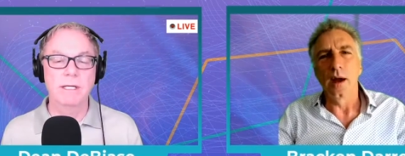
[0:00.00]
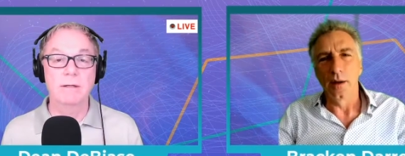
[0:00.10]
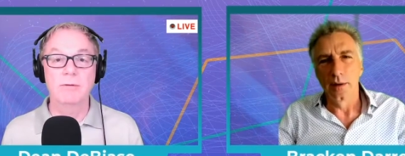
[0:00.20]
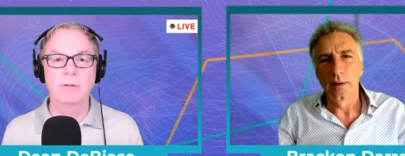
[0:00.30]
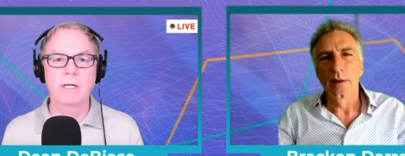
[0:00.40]
Speaker 1: I don't
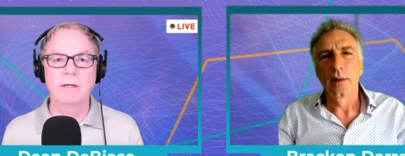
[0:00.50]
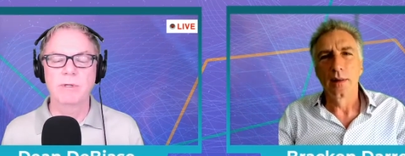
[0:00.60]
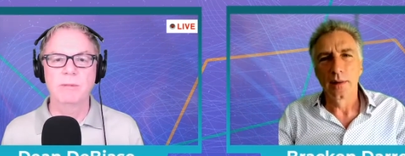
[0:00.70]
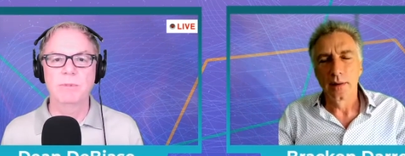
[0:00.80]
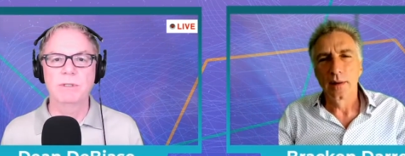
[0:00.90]
know yeah. how we can
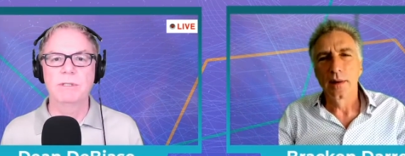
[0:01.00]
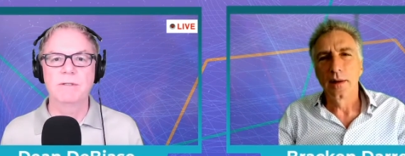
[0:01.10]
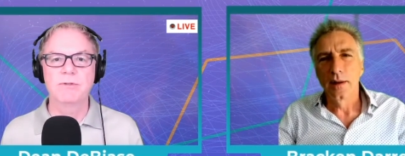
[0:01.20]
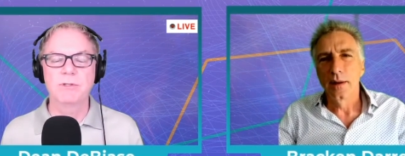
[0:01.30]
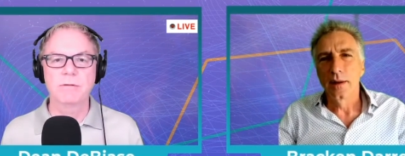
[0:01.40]
build enough
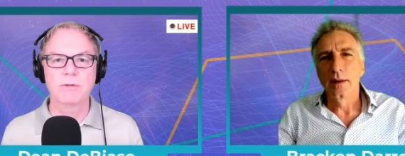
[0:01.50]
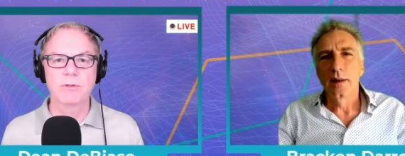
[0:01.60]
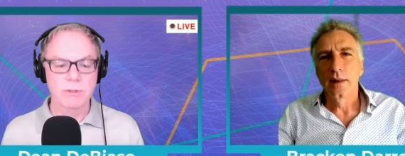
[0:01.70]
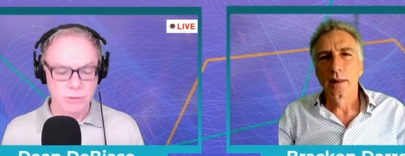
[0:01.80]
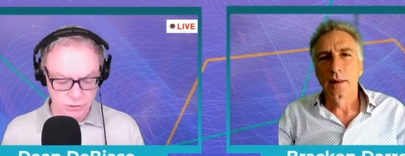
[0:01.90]
servers to
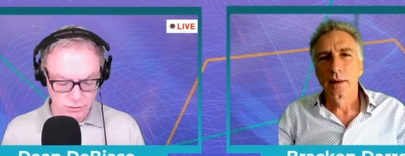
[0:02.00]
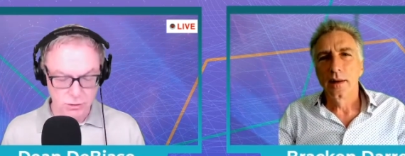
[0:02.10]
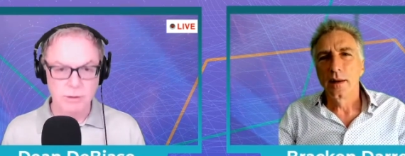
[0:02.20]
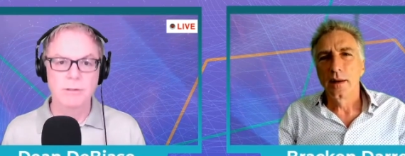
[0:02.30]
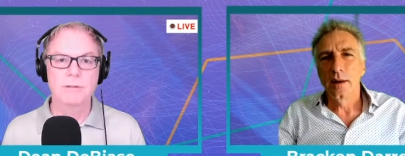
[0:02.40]
store all
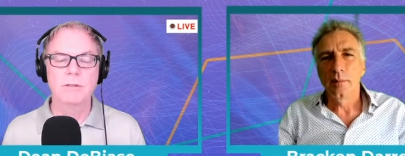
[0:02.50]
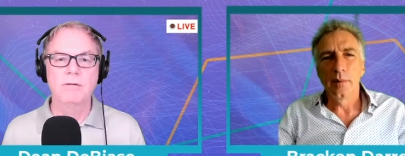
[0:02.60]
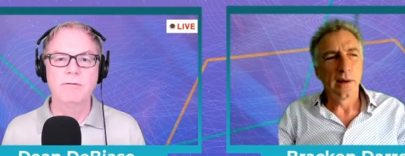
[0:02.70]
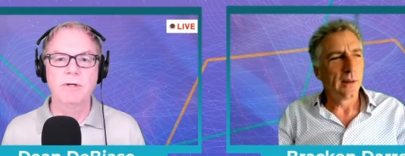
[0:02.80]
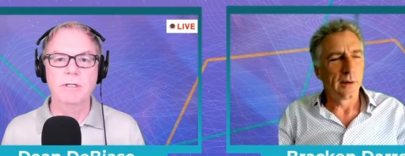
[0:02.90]
this stuff.
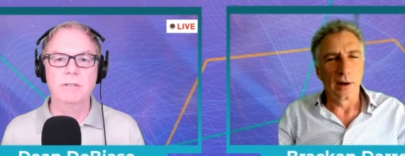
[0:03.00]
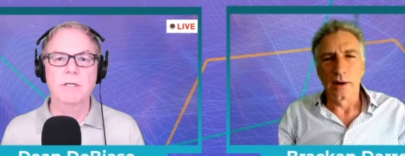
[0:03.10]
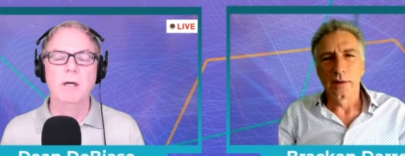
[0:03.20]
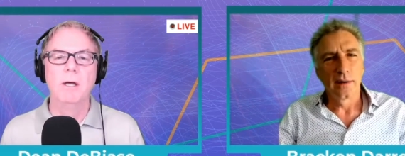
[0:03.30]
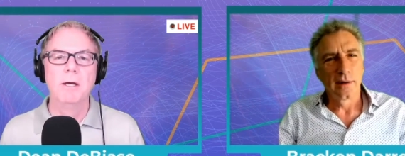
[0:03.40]
Actually,
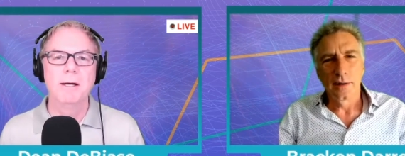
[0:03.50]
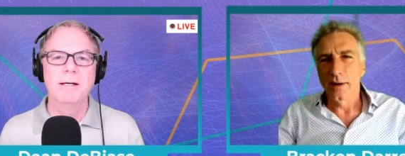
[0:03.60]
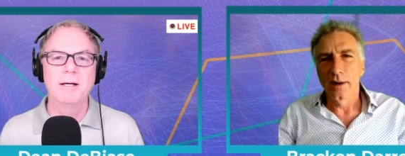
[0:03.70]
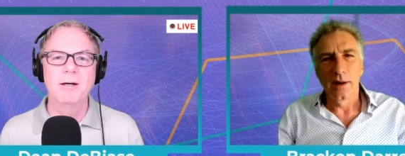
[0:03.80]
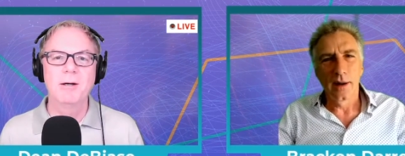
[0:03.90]
I, am